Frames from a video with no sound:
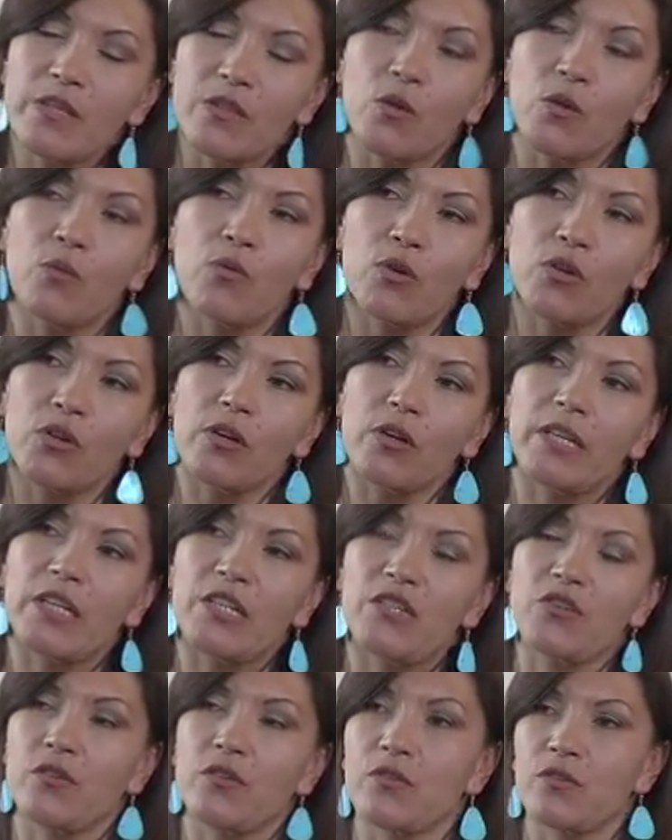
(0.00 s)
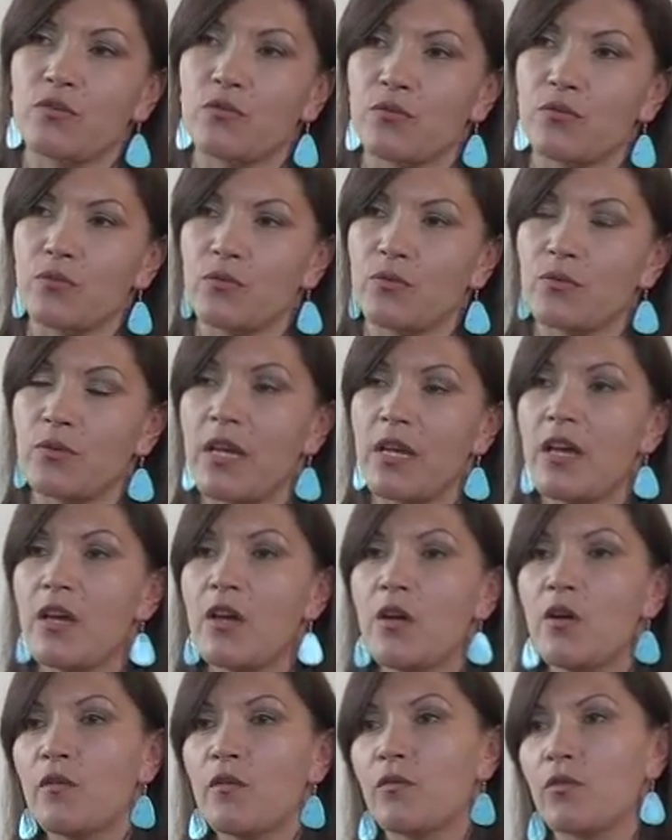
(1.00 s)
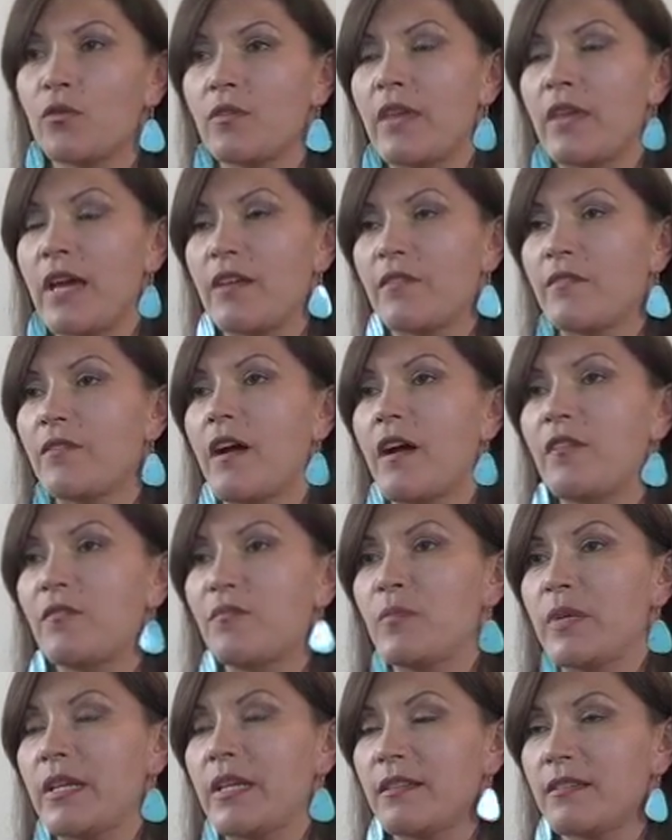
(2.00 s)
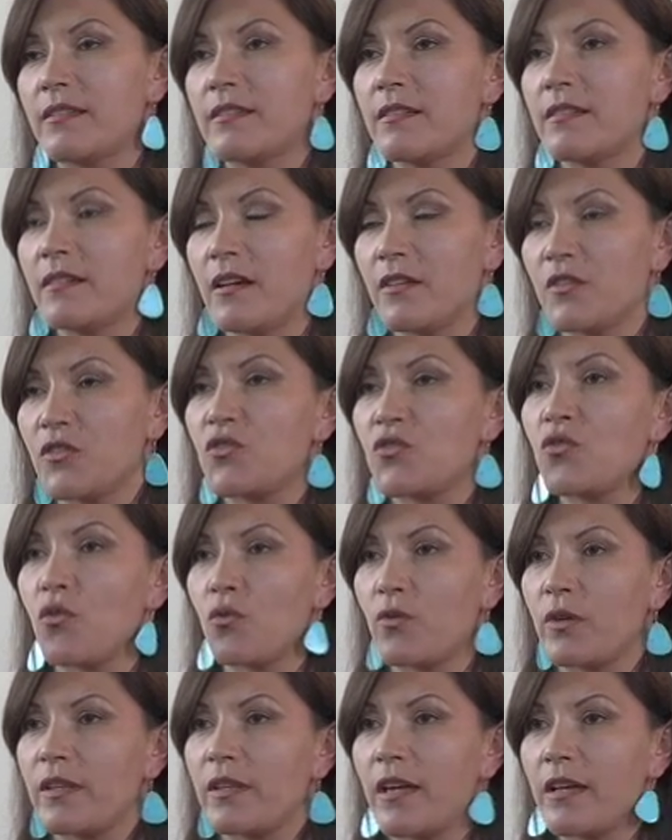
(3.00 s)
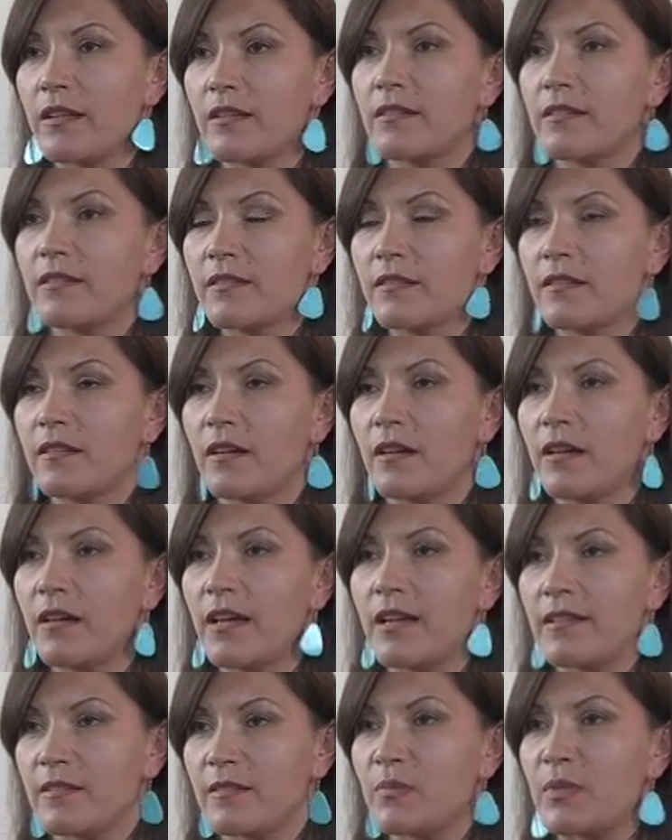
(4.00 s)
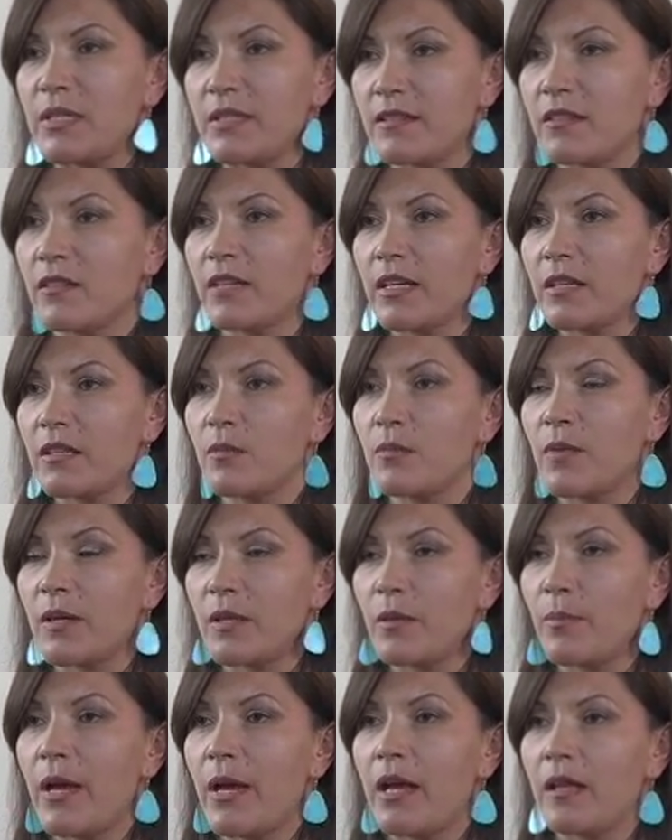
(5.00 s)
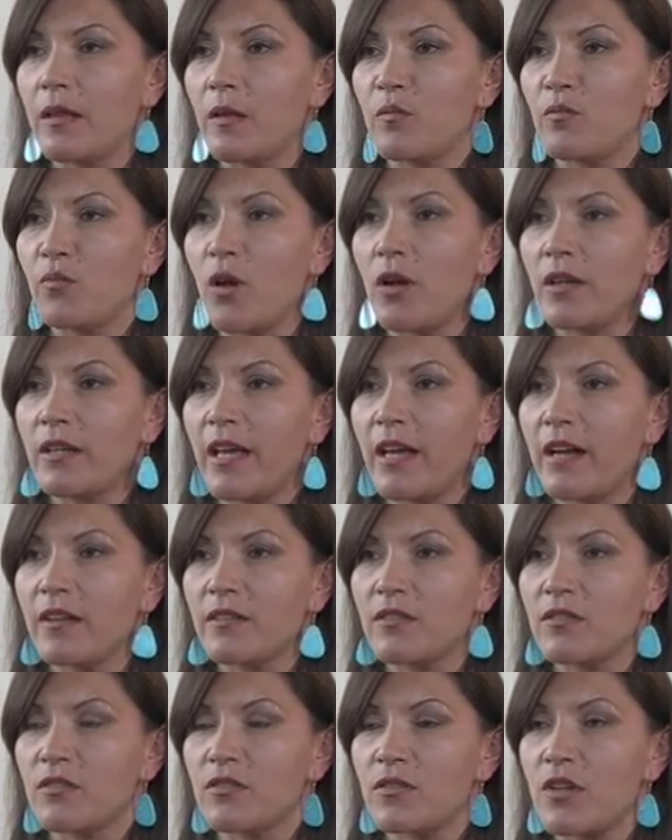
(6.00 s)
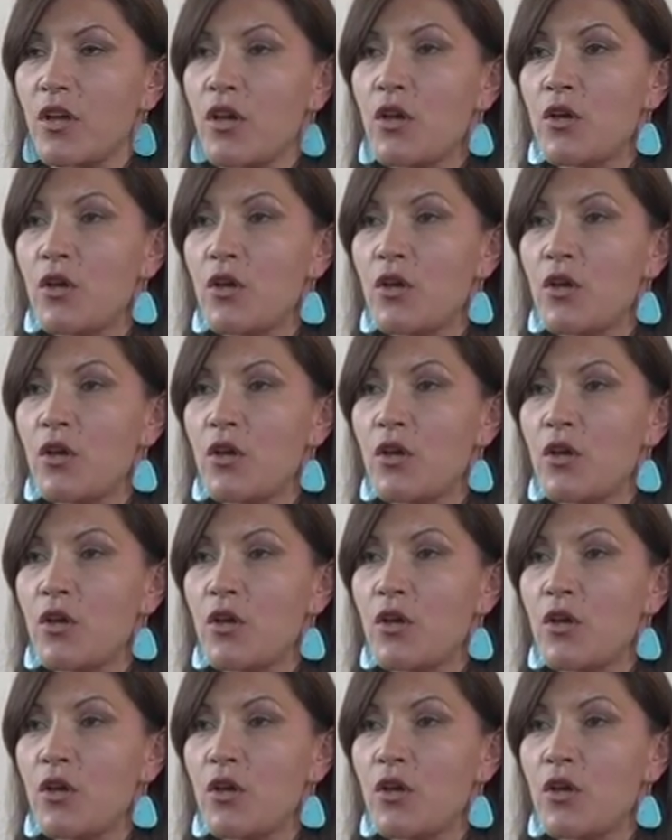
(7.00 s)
They'll work on each other's crew for that 5-minute story that has been selected by the panel of broadcasters.